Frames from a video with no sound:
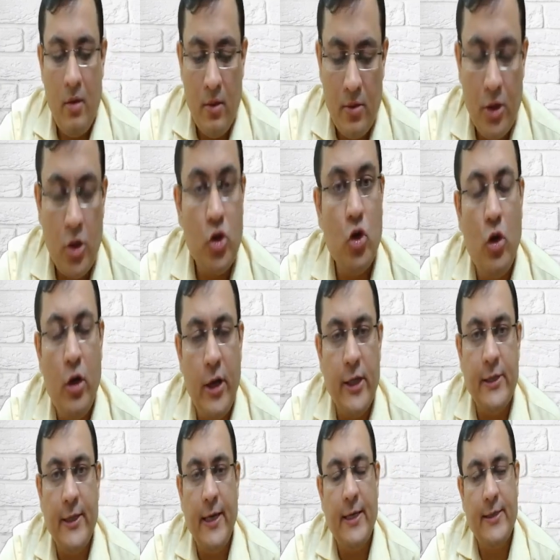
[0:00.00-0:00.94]
The
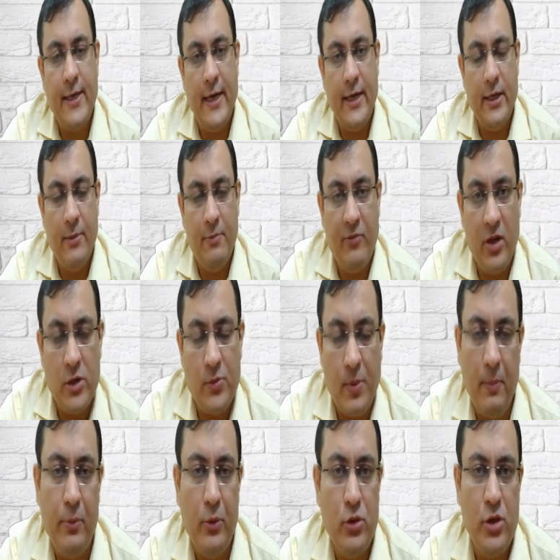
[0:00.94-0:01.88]
theory says that the first
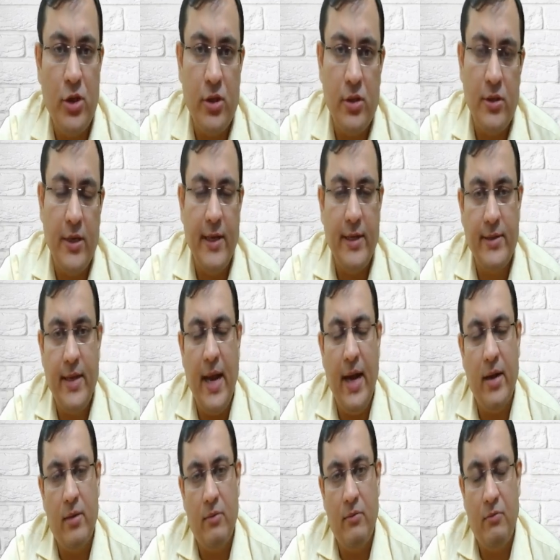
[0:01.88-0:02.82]
proposition says
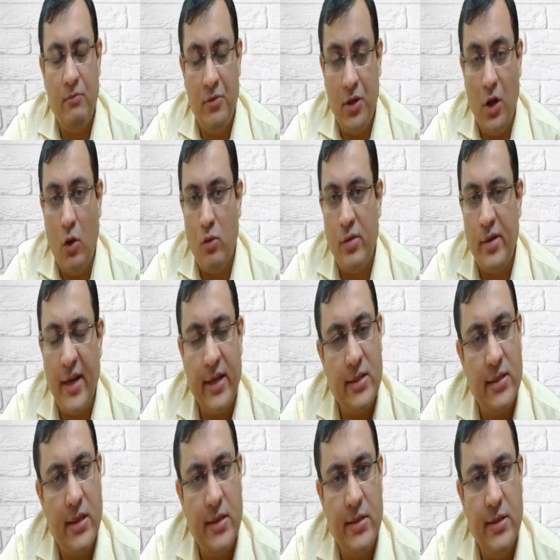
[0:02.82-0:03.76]
that without
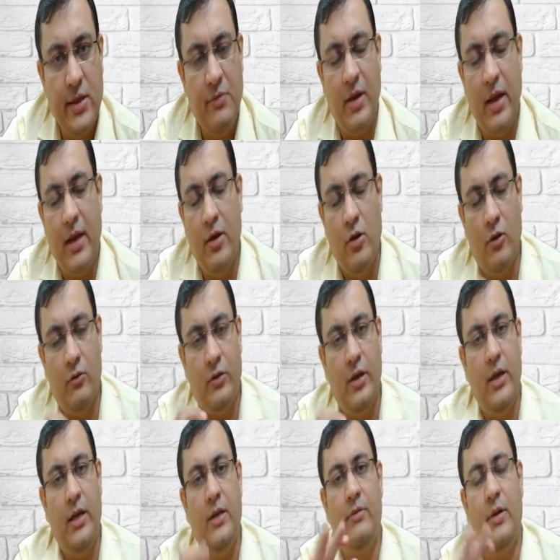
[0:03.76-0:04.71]
taxes, the value of
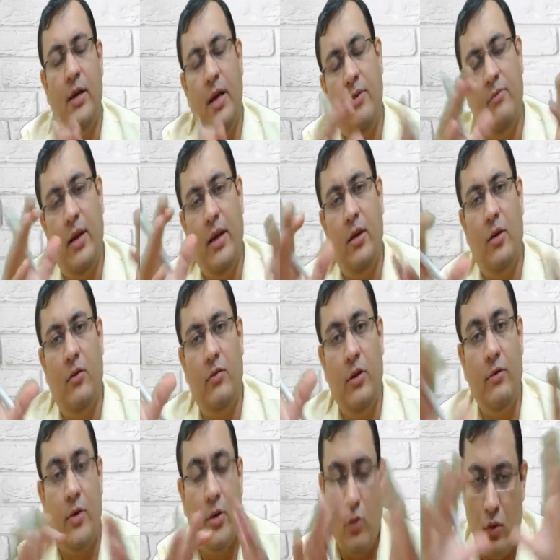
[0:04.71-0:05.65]
unlevered and value of
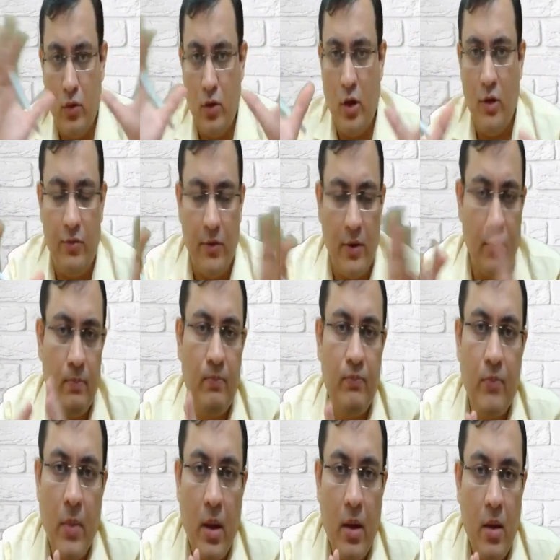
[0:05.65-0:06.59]
levered overall firm
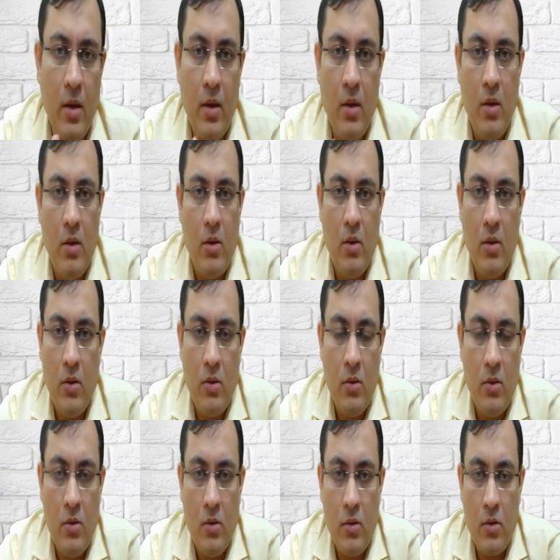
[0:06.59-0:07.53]

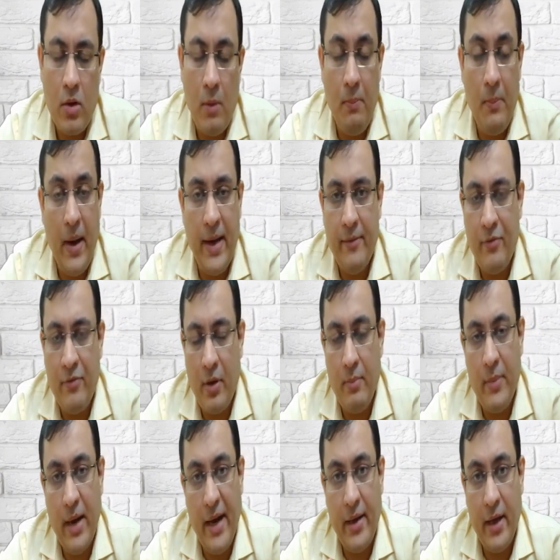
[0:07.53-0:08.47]
combined
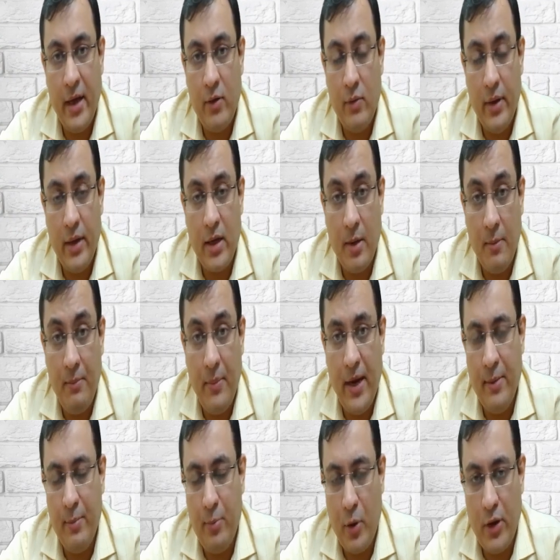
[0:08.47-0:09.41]
from debt equity
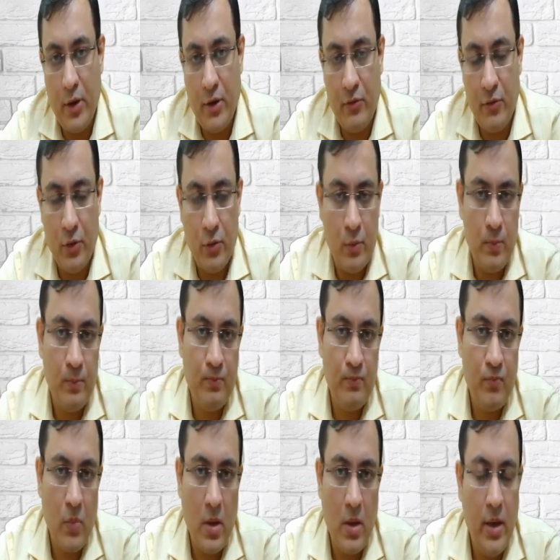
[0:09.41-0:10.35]
combined point of view,
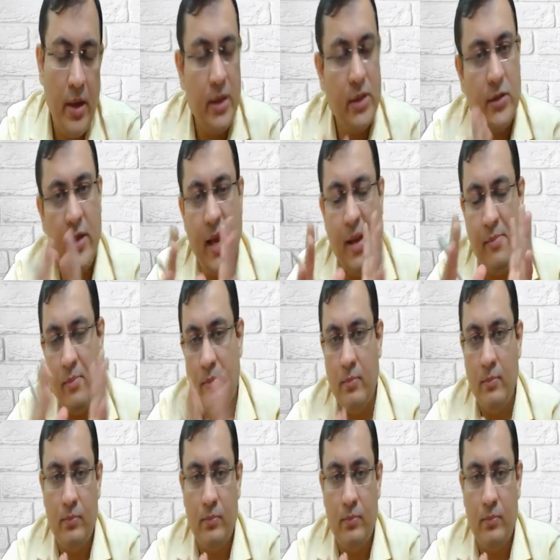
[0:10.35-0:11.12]
it's same.